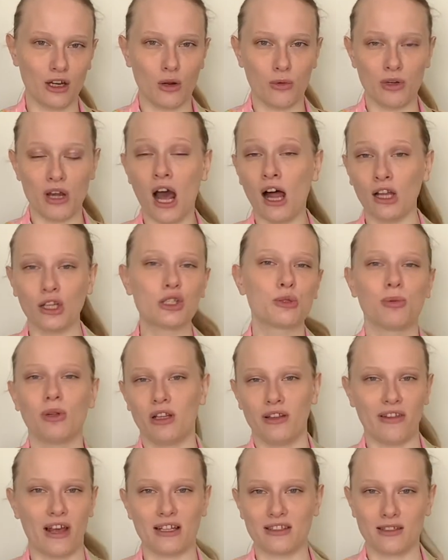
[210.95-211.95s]
knowledgeable in
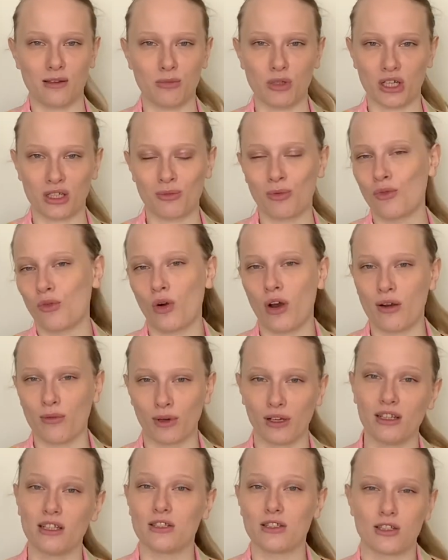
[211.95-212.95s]
that subject before I
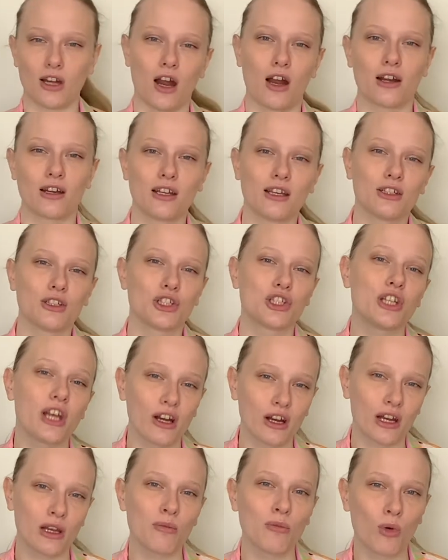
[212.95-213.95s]
really start
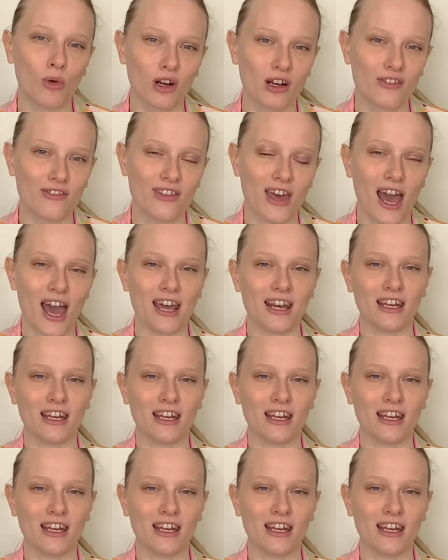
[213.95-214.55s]
sharing more of that.